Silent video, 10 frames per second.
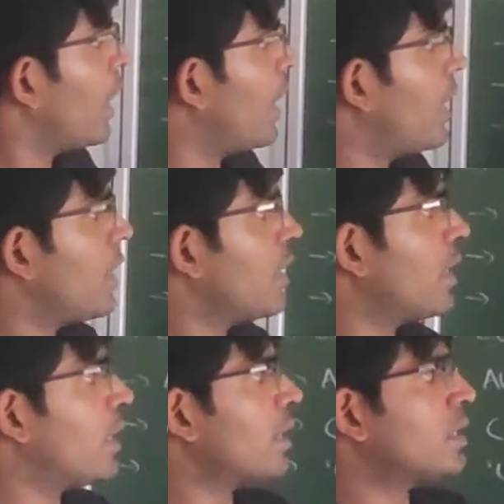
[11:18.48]
And
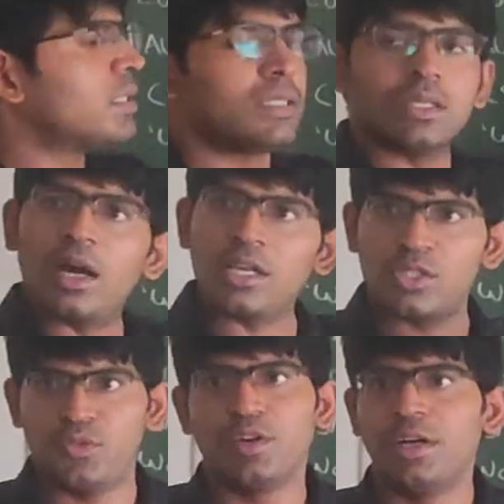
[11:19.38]
here this is
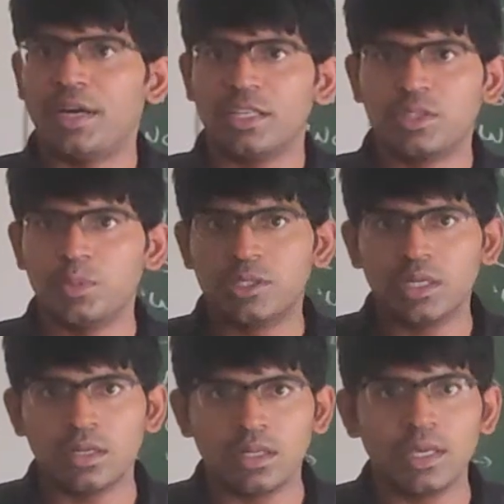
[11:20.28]
noise free
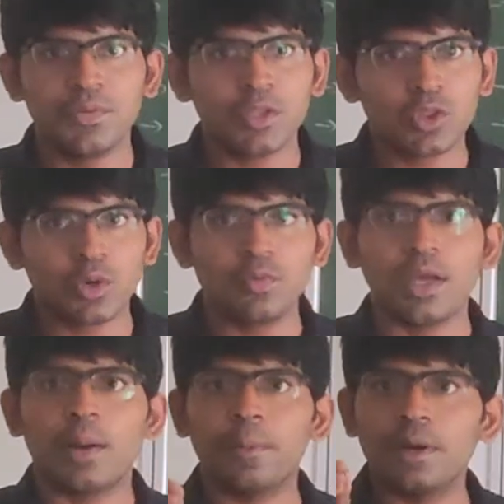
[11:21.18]
transmission. Even though
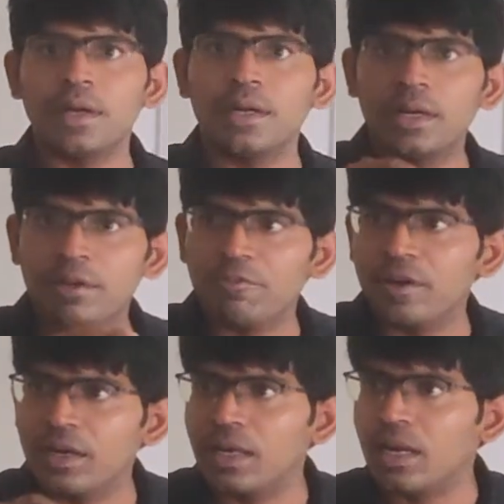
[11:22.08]
we operate in
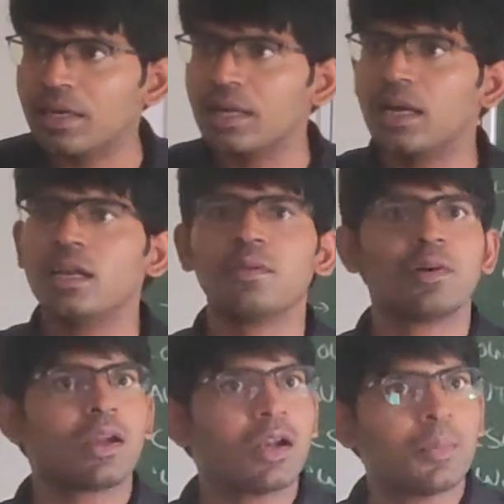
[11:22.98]
different electrical
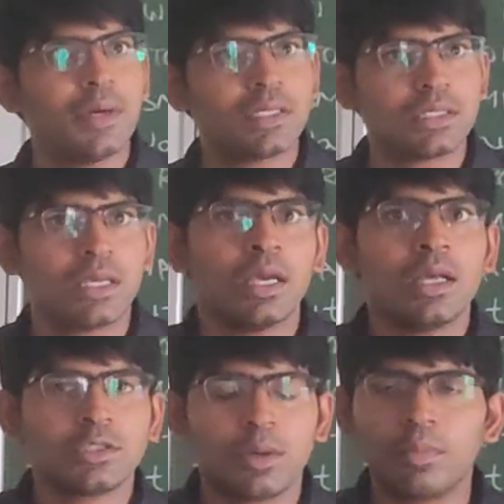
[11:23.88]
environments,
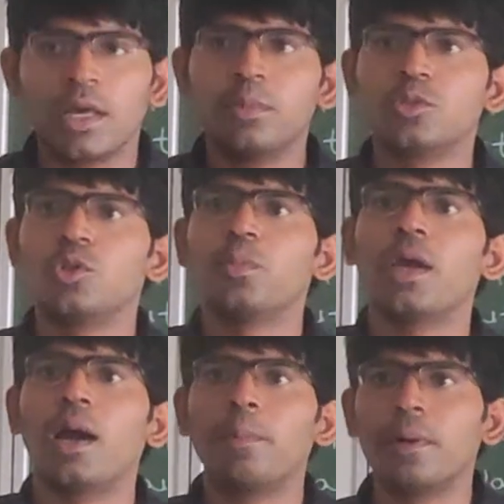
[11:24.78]
sometimes you
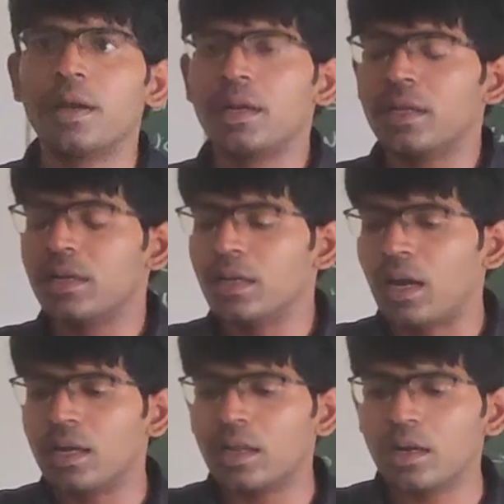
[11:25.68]
may operate
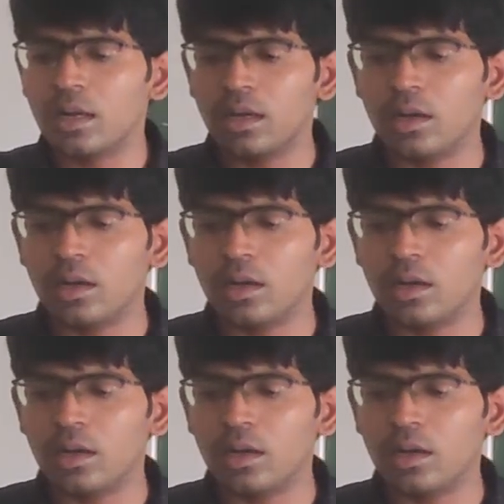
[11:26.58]
in under